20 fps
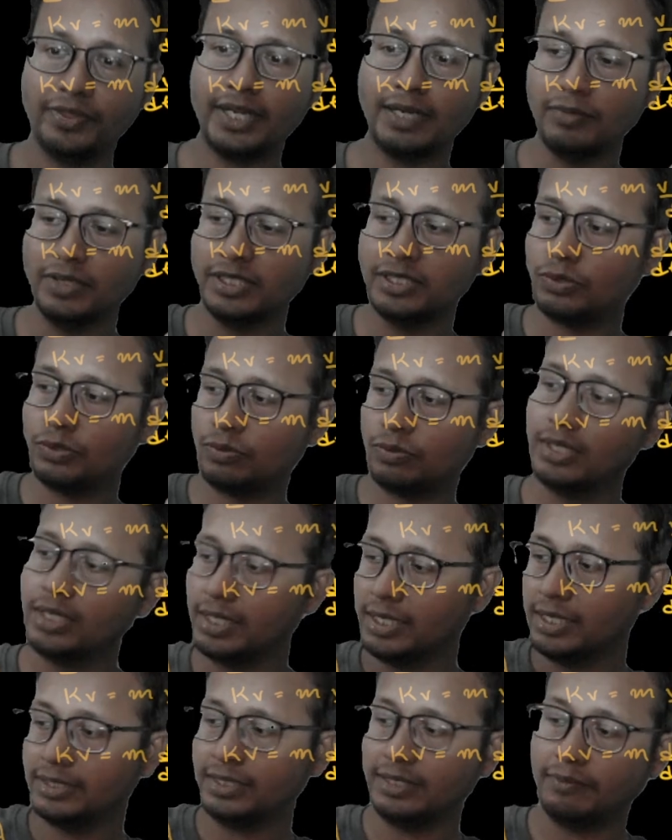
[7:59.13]
that means,
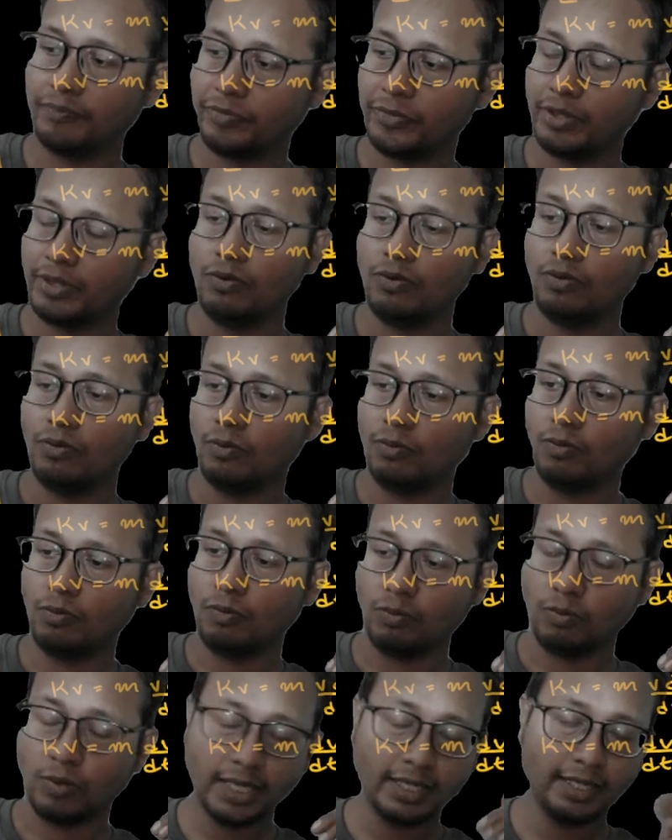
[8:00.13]
see,
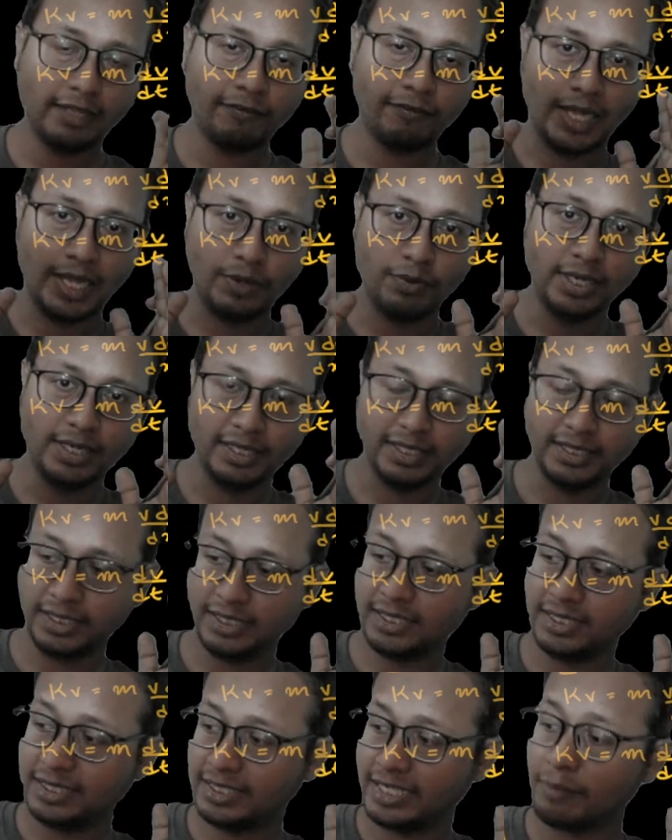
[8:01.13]
what the flywheel does
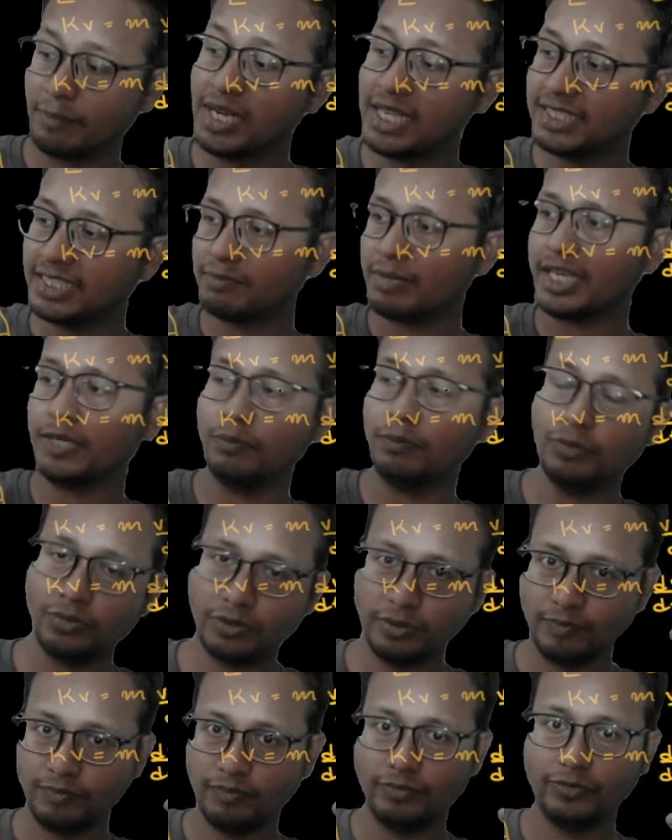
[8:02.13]
is stabilizes my input.
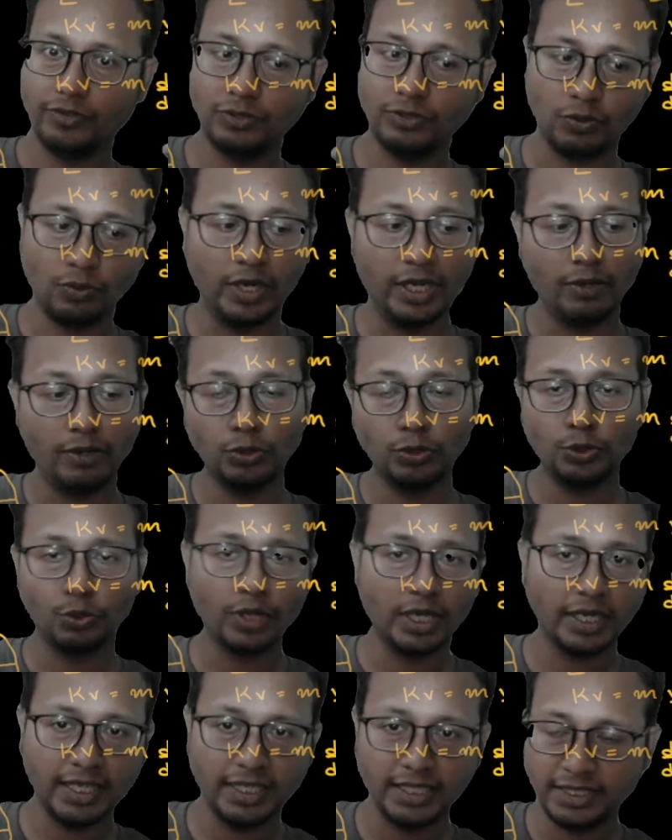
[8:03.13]
So when no
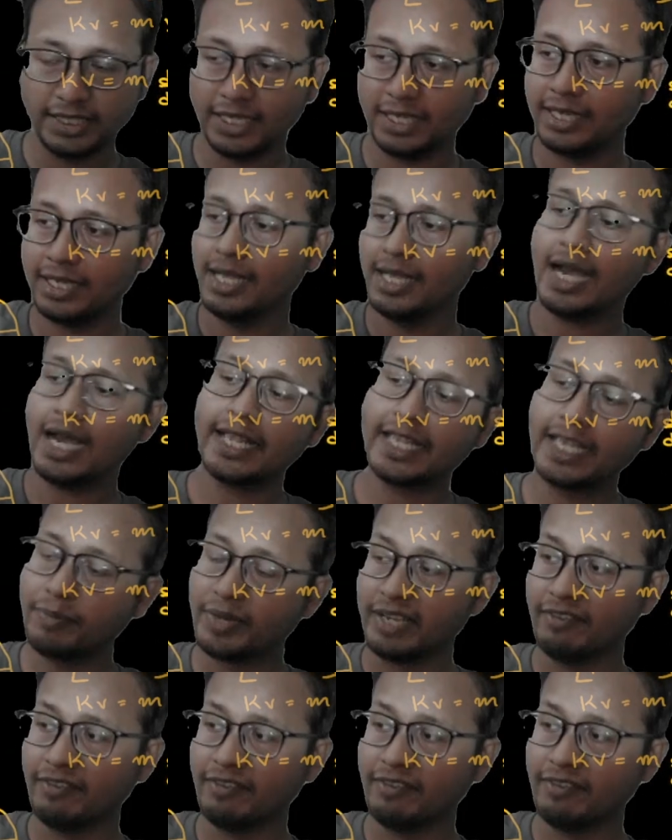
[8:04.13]
sugarcane is there, I keep